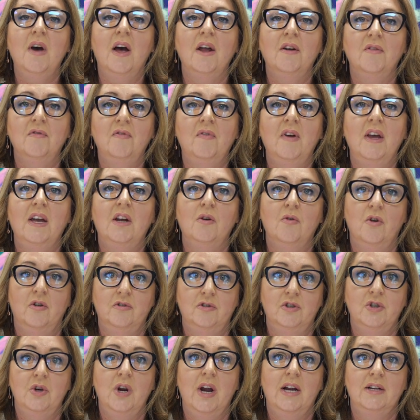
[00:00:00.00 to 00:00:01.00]
unfair
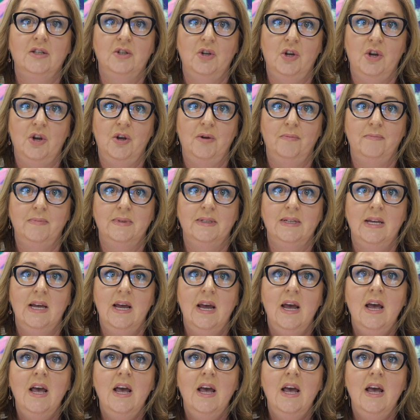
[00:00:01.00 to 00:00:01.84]
contract terms.